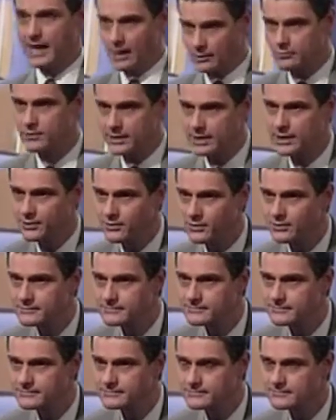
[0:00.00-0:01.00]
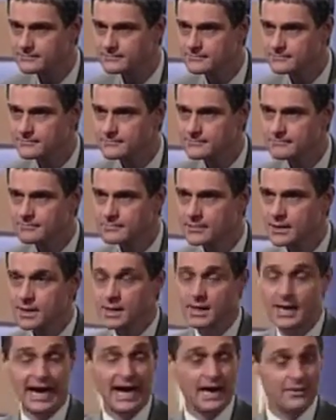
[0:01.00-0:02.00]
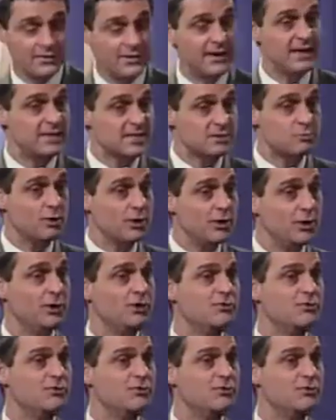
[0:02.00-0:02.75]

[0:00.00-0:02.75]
being real. And these were